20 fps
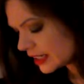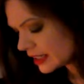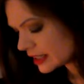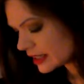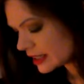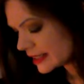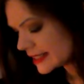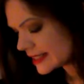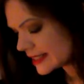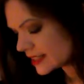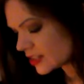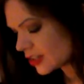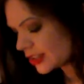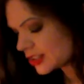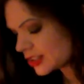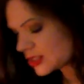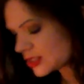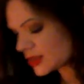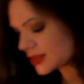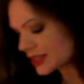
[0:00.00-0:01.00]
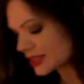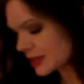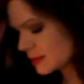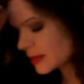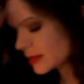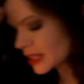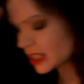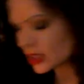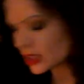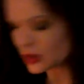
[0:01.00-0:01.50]
this is also
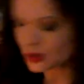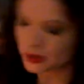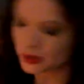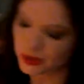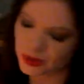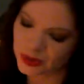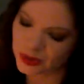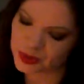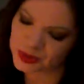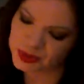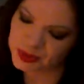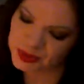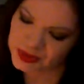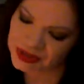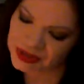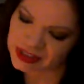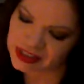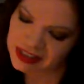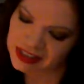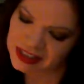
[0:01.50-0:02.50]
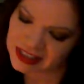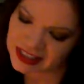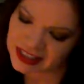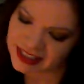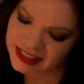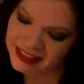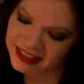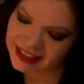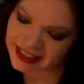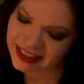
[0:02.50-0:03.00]
somebody who,
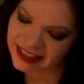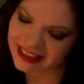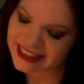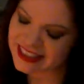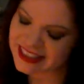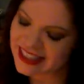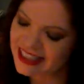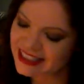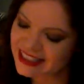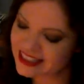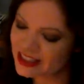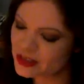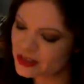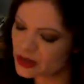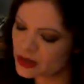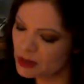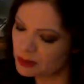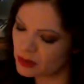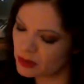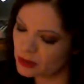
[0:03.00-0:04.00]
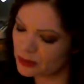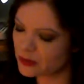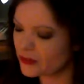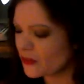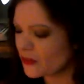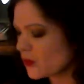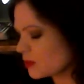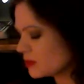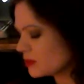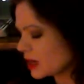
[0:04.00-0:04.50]
it's like they do a
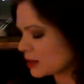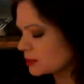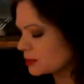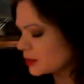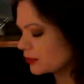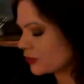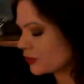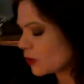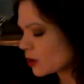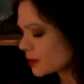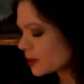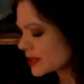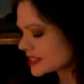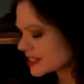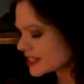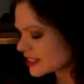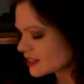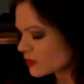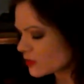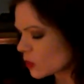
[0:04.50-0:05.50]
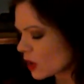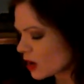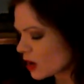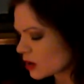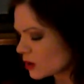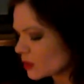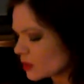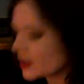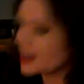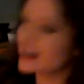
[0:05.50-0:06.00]
performative walk
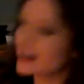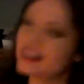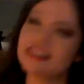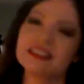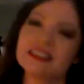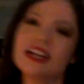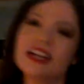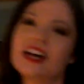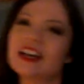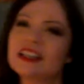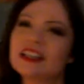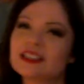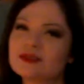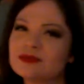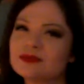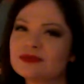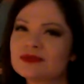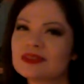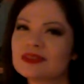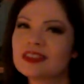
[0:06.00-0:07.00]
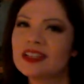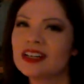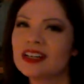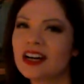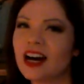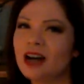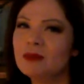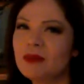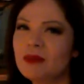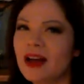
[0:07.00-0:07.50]
away, like,
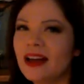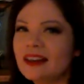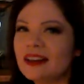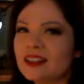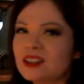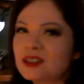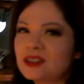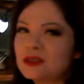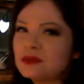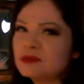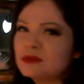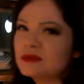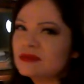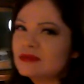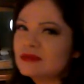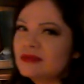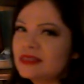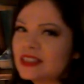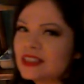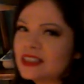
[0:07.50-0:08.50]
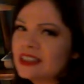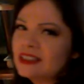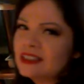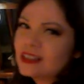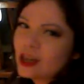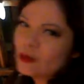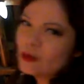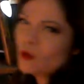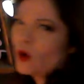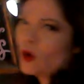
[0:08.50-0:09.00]
I'm mad at you. See,
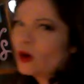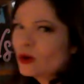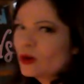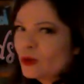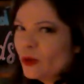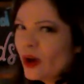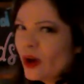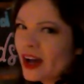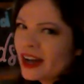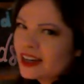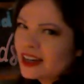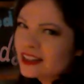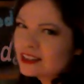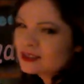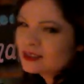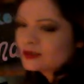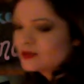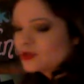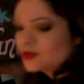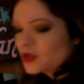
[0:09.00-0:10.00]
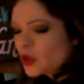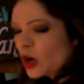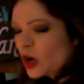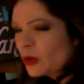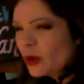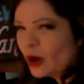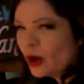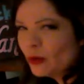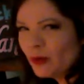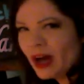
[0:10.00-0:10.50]
I'm walking away. See, I'm
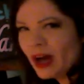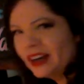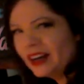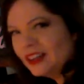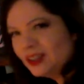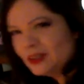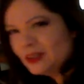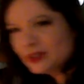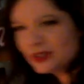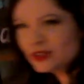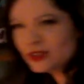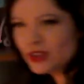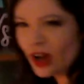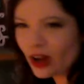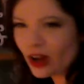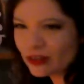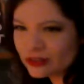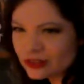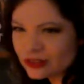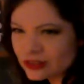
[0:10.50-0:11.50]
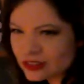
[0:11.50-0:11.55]
all mad at you and stuff.